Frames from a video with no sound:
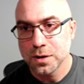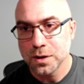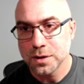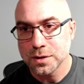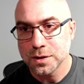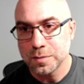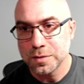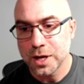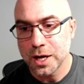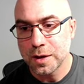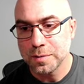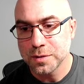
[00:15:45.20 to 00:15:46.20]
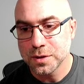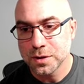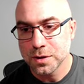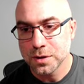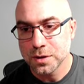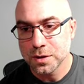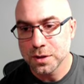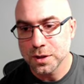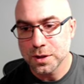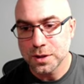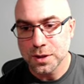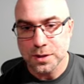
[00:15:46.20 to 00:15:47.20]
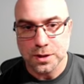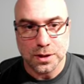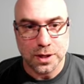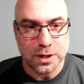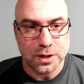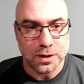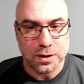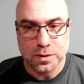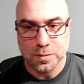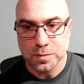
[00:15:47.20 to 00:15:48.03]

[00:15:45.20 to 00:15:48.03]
Sometimes it doesn't like it.